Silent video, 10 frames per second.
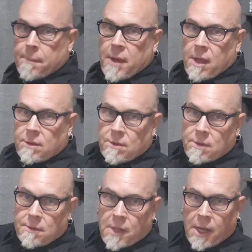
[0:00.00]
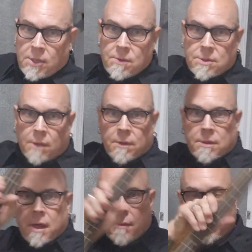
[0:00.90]
my bass that I used on
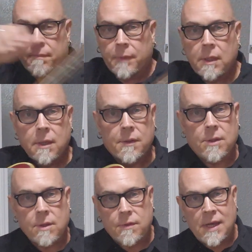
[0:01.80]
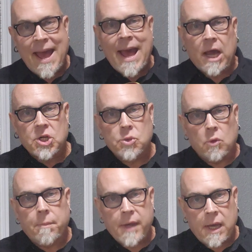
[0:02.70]
this album. This is the
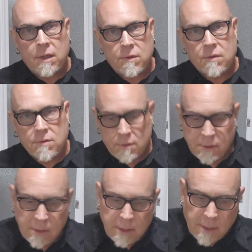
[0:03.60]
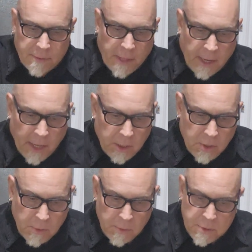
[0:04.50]
actual bass that I
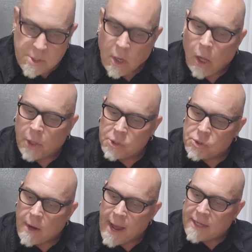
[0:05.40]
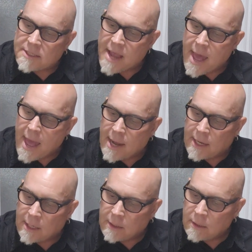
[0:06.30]
used on track
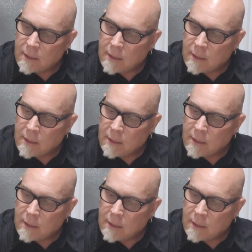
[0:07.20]
10